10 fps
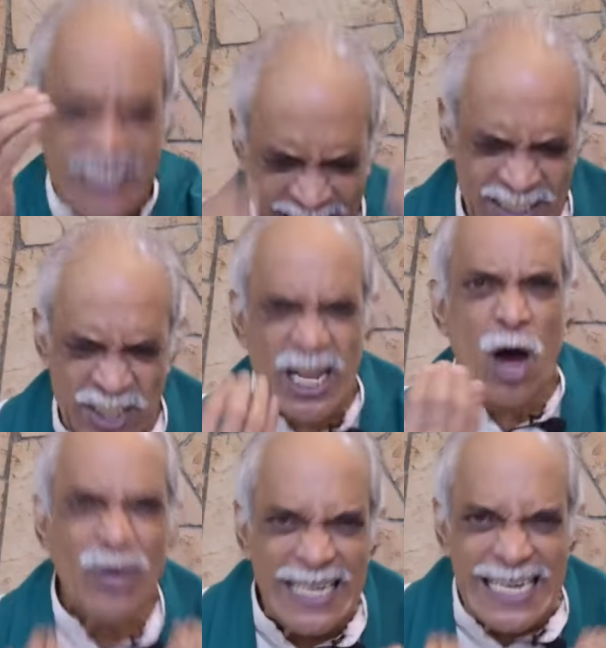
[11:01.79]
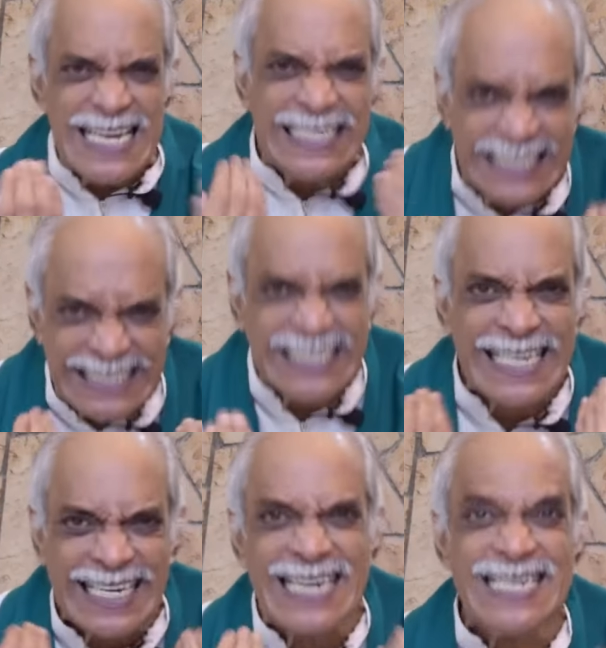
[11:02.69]
This is how
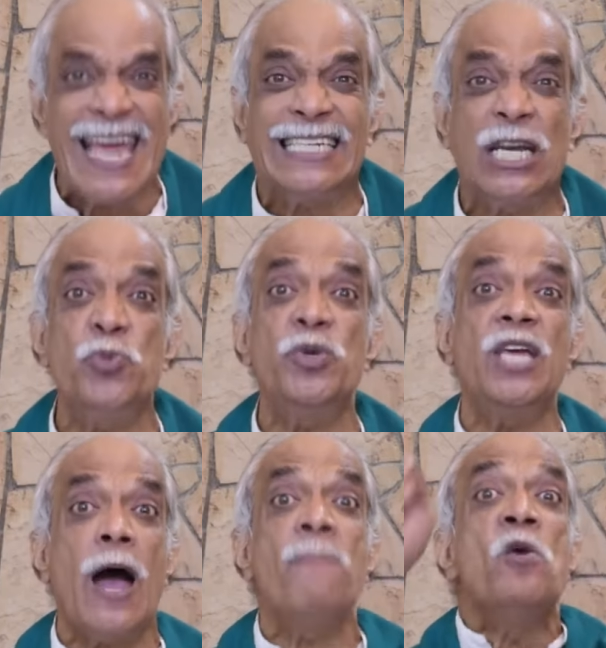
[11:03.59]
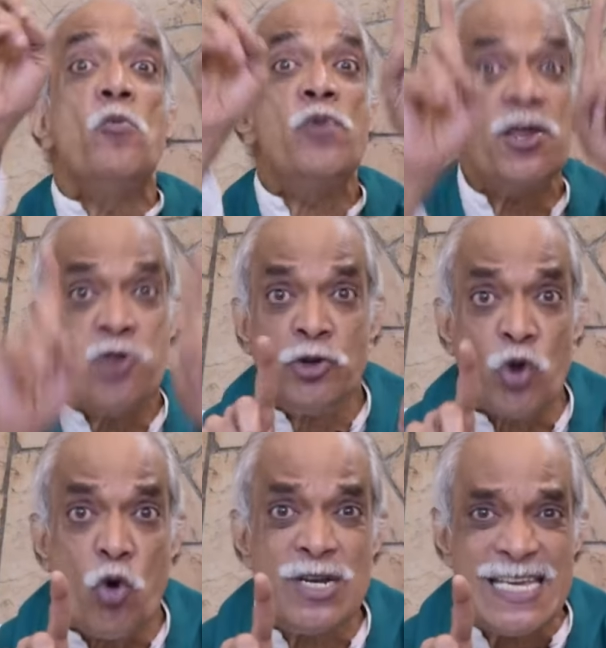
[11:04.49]
interconnected we are. We are not
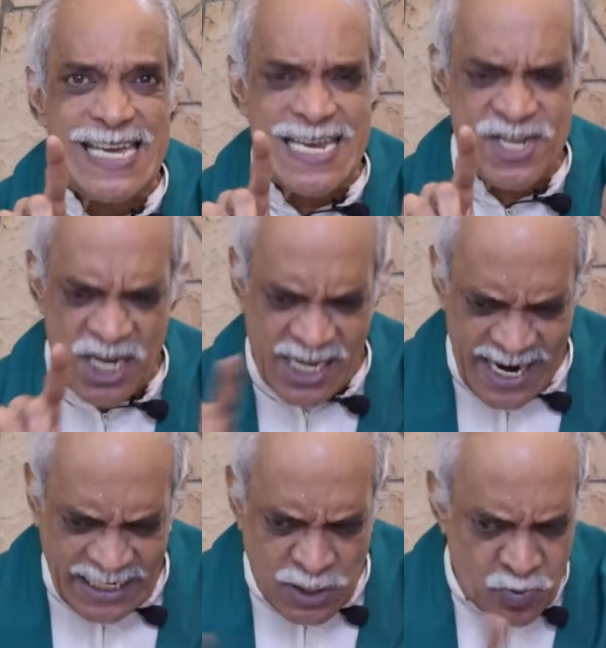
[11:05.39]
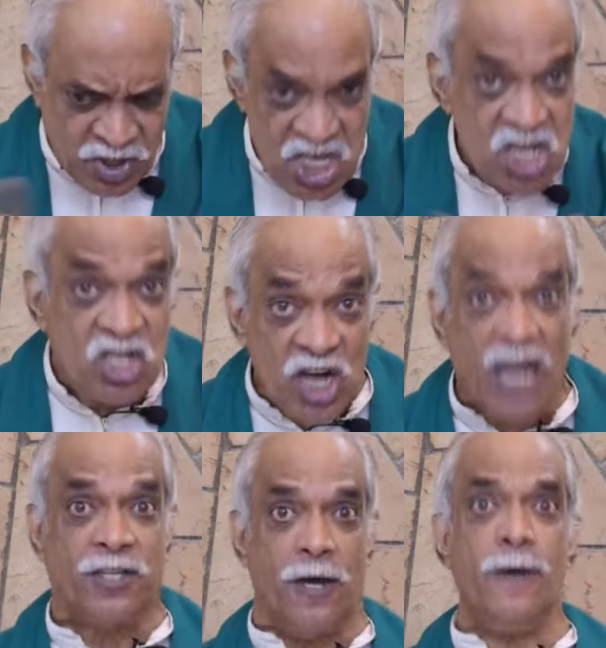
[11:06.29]
only interconnected with each
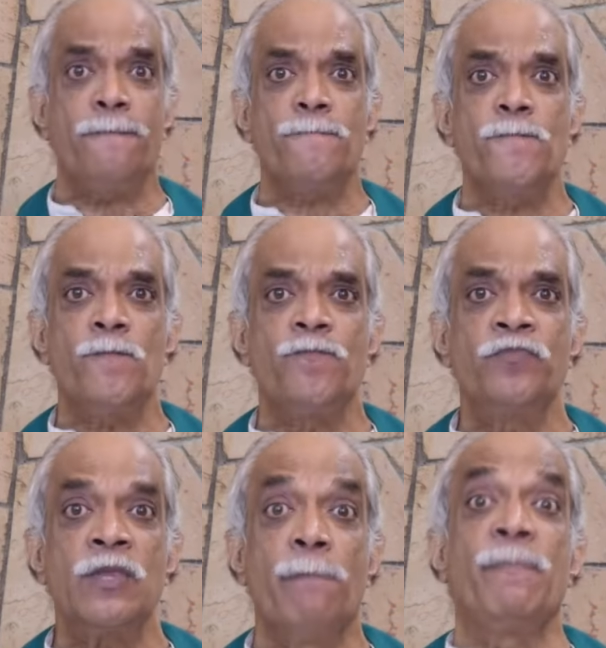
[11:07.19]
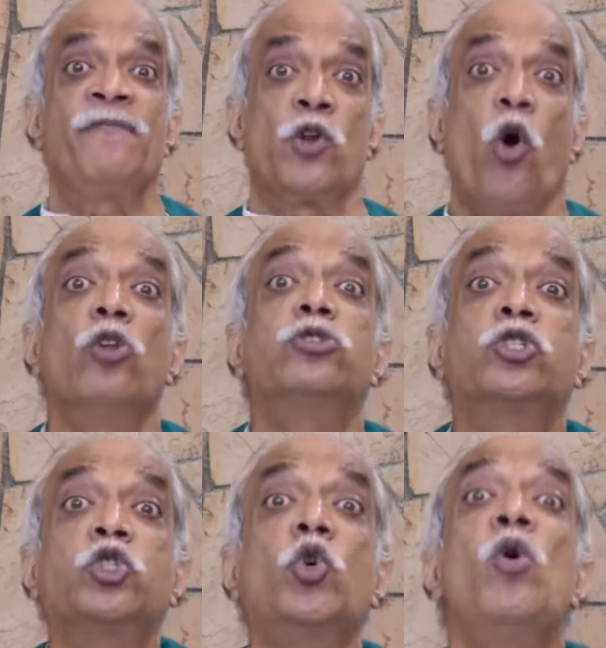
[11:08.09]
other, but we are
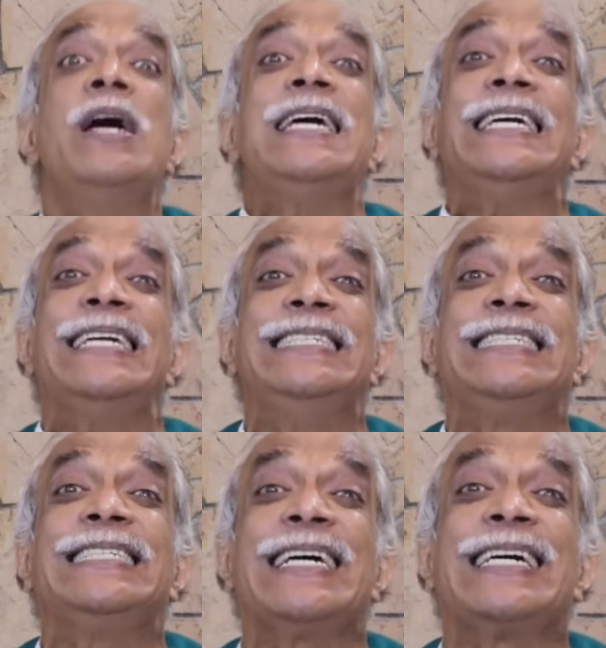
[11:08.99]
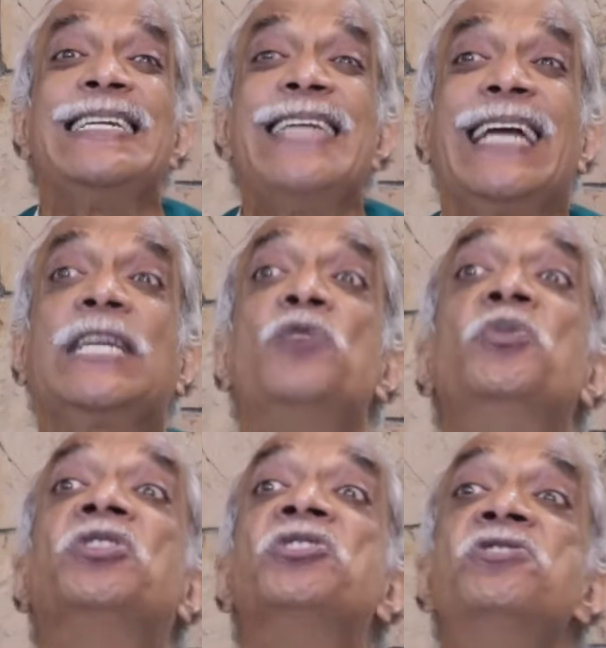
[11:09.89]
also interconnected
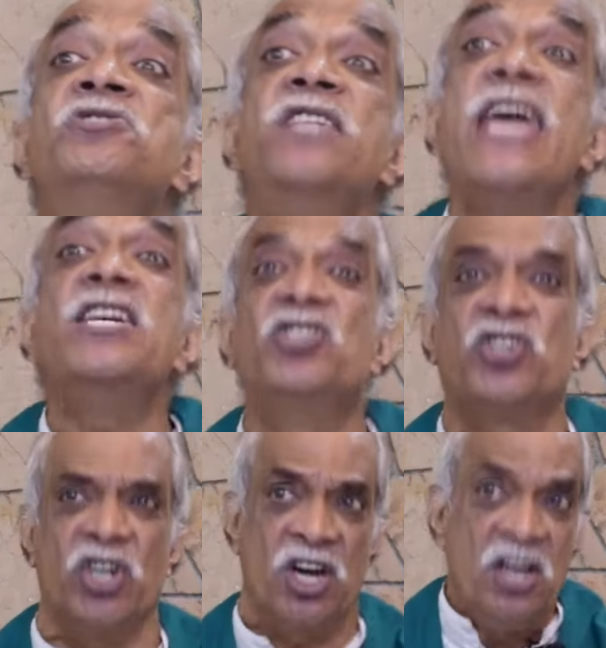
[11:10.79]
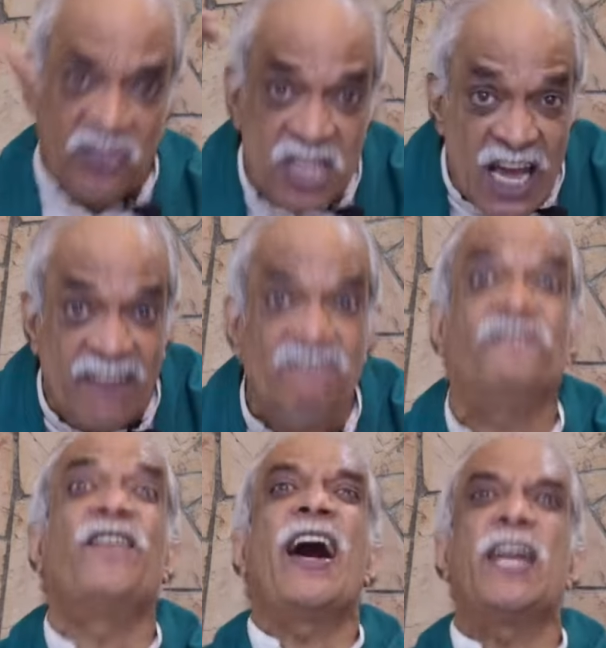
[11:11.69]
with nature, the
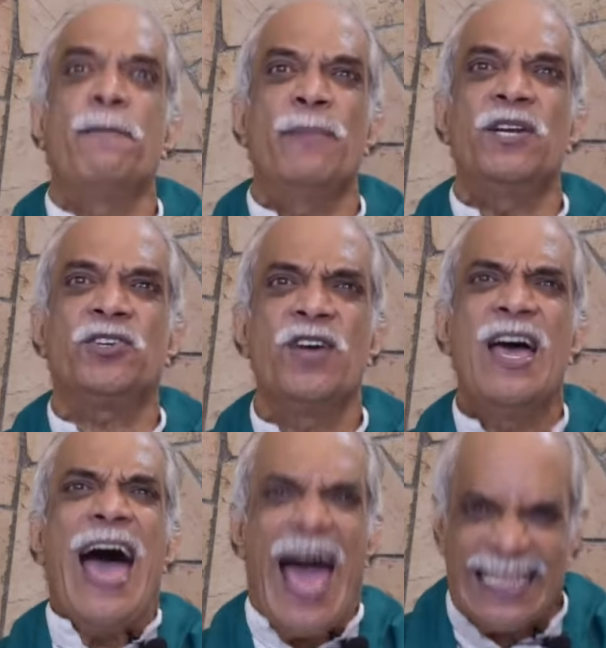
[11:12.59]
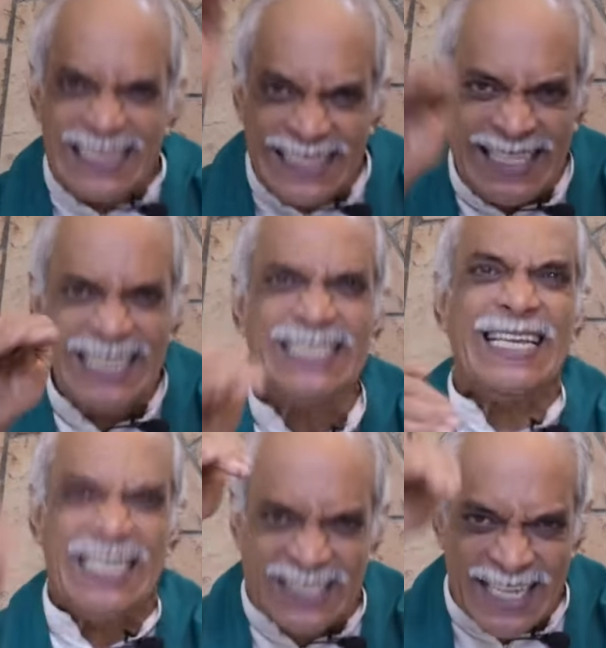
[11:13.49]
environment. And this
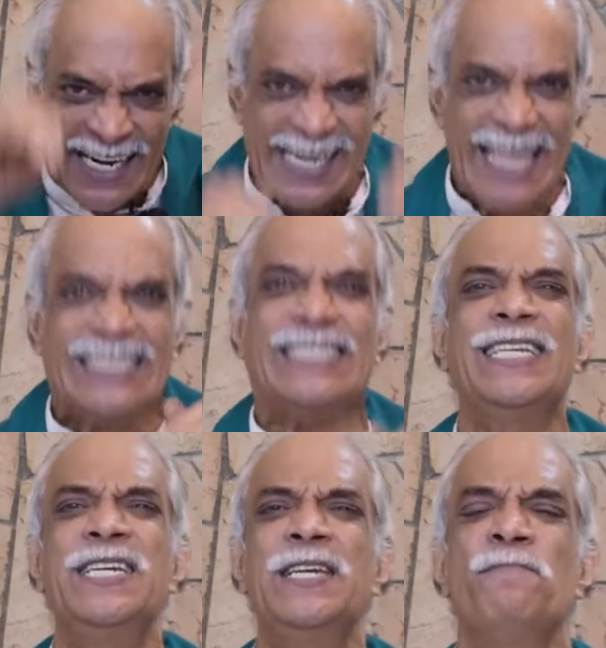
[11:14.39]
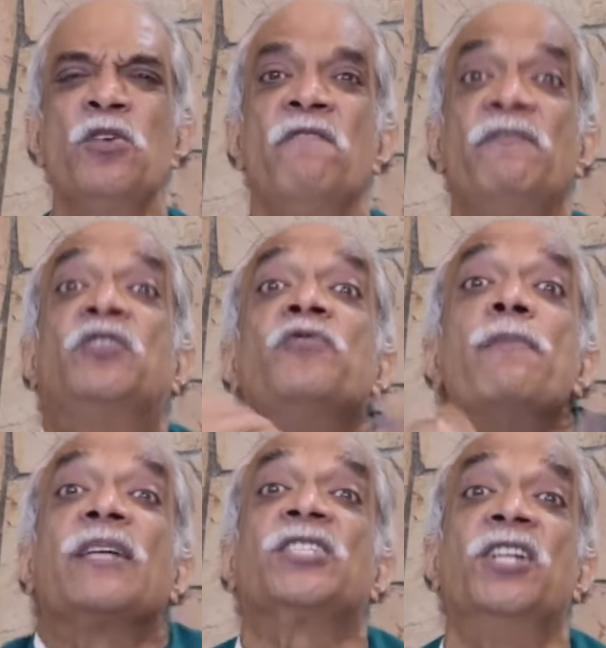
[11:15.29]
is the lesson which we
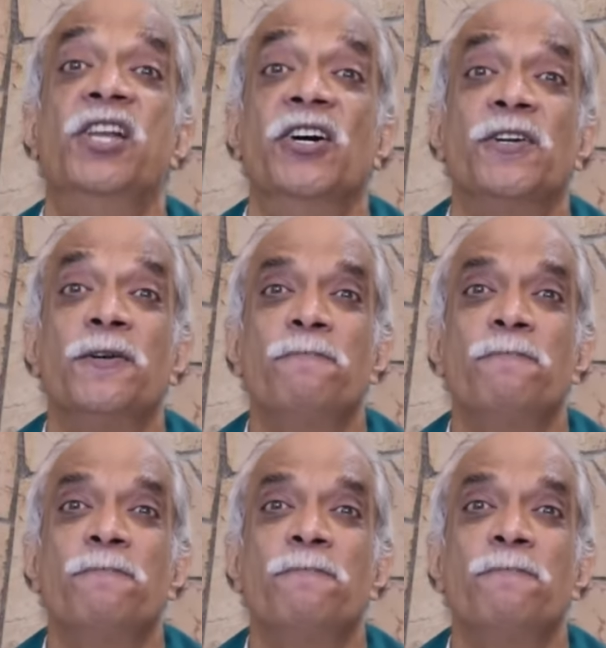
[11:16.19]
must learn.